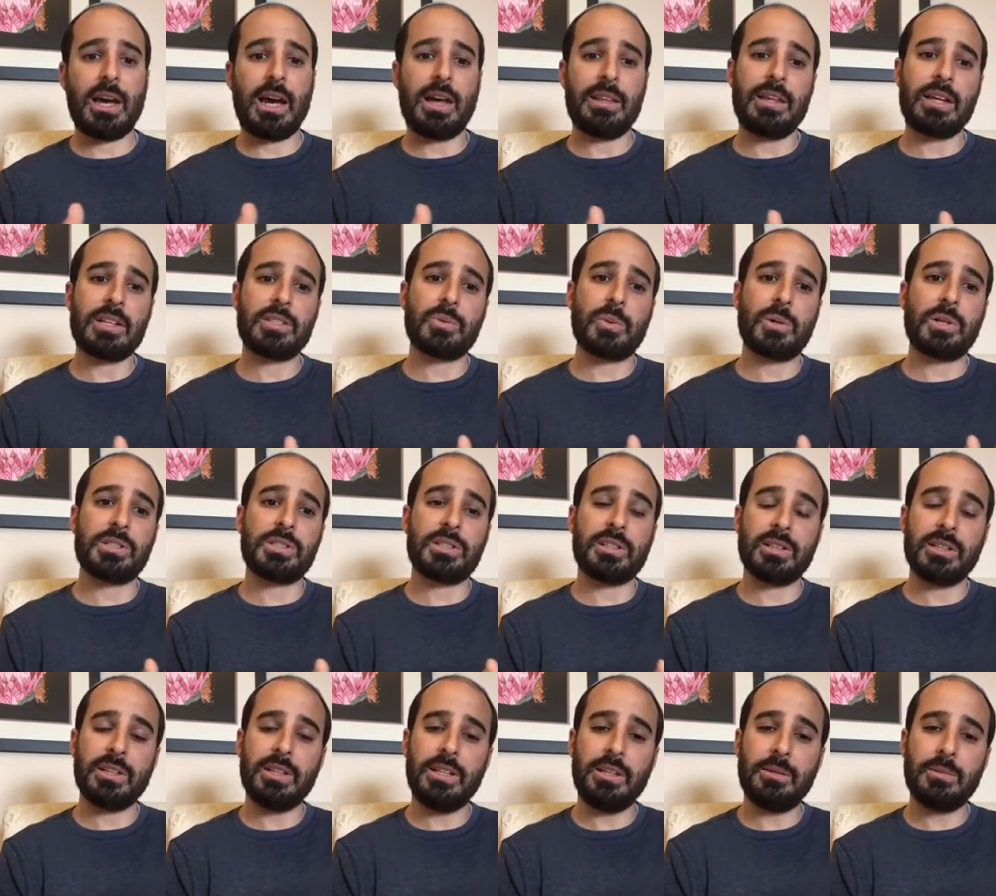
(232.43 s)
And that's where
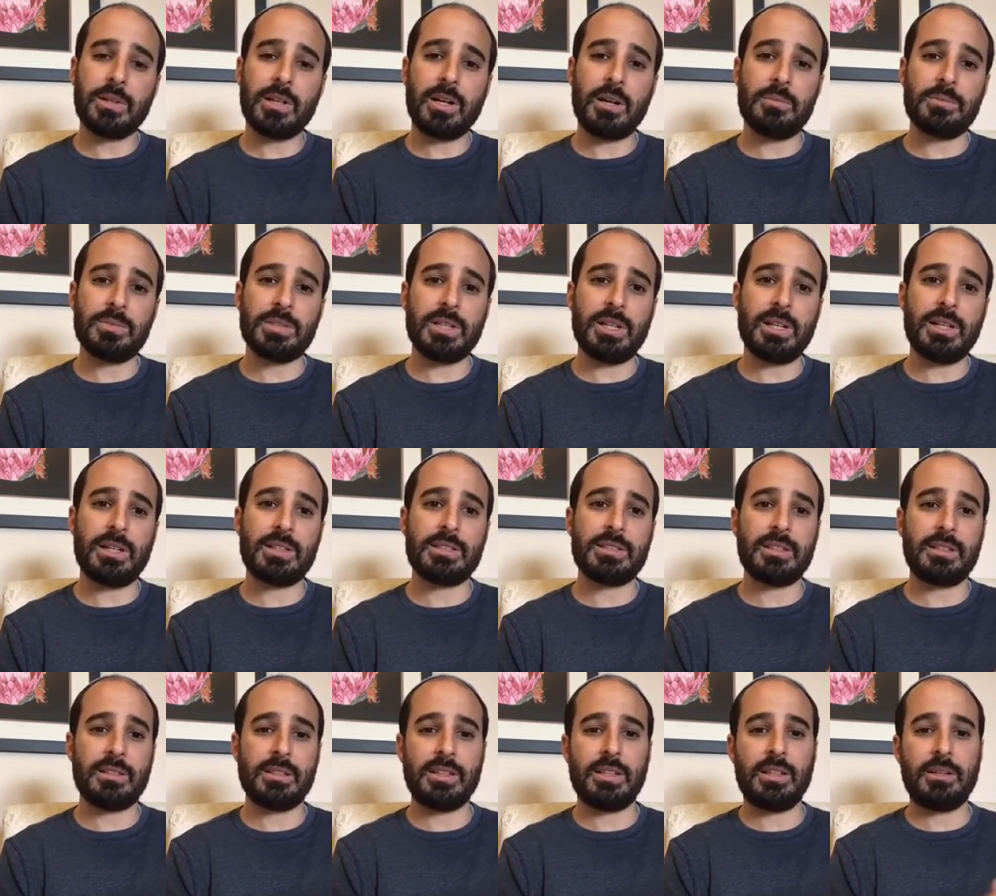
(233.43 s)
selenium comes in, and
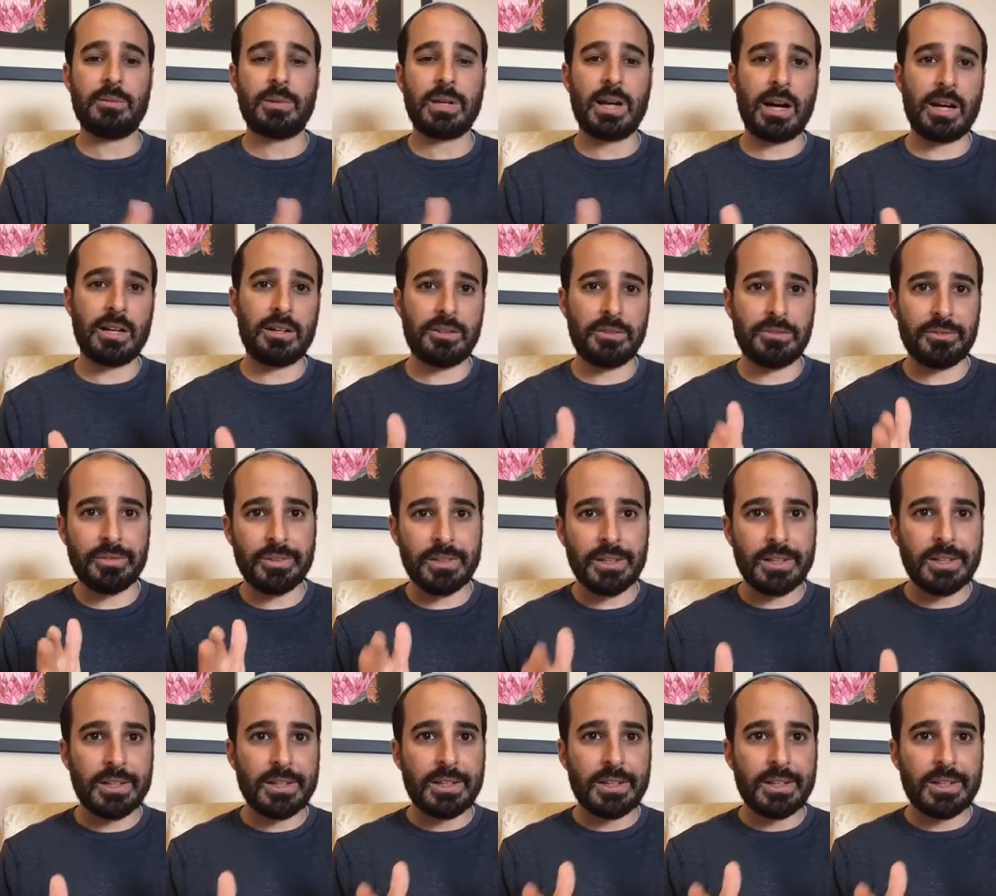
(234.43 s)
selenium kind of